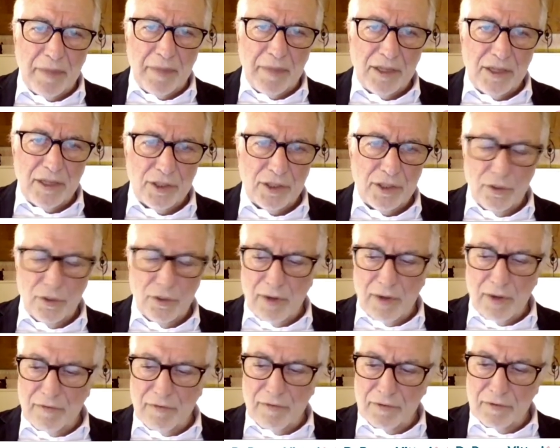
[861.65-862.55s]
patient you
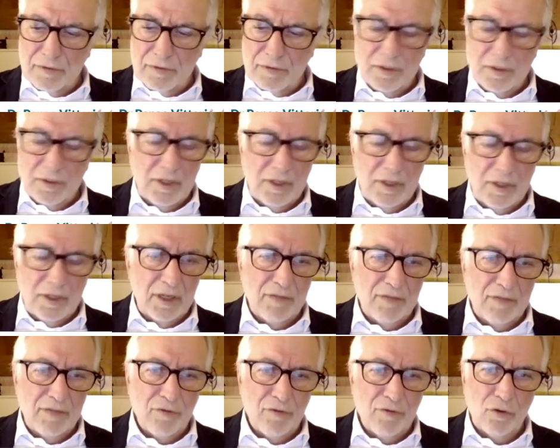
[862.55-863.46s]
have
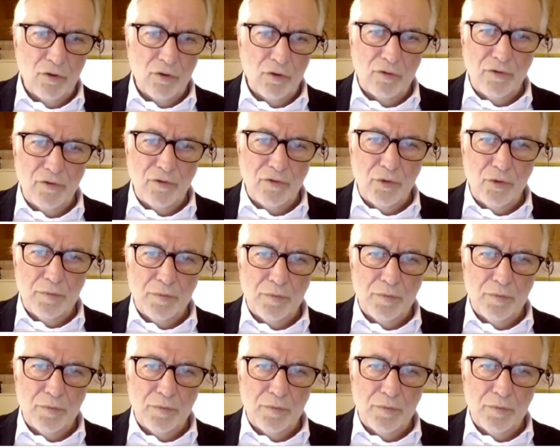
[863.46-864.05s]
in front of you.